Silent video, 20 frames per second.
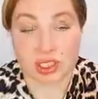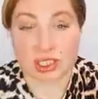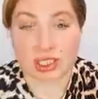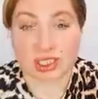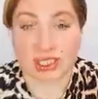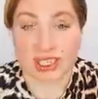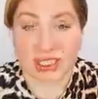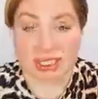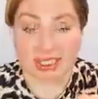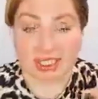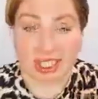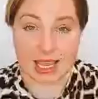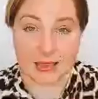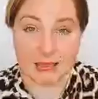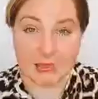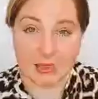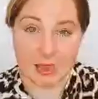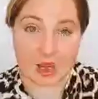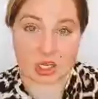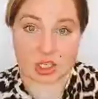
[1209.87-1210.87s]
It's the same
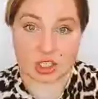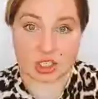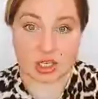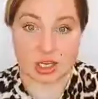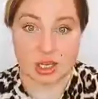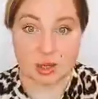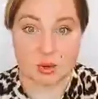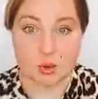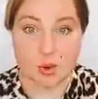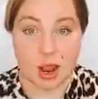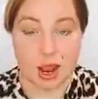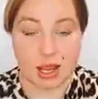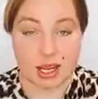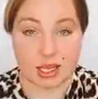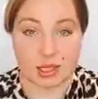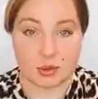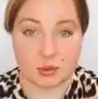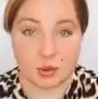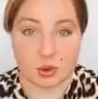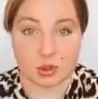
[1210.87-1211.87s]
question. Why
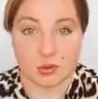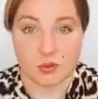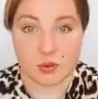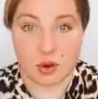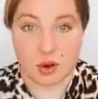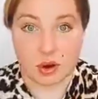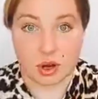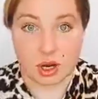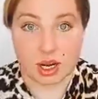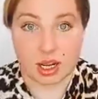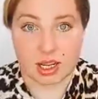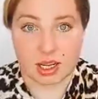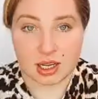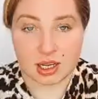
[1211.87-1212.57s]
and what for?